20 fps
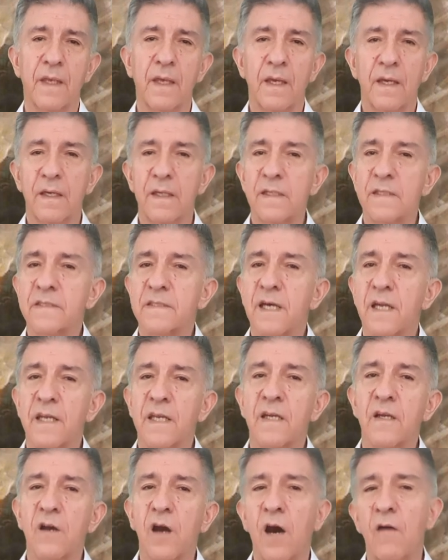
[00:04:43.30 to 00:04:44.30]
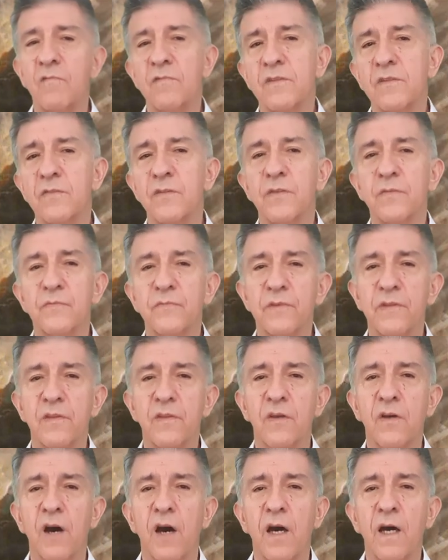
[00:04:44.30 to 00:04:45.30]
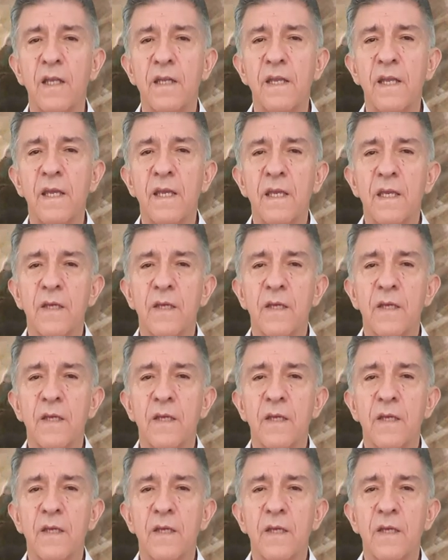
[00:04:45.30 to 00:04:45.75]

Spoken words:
It is an encounter with God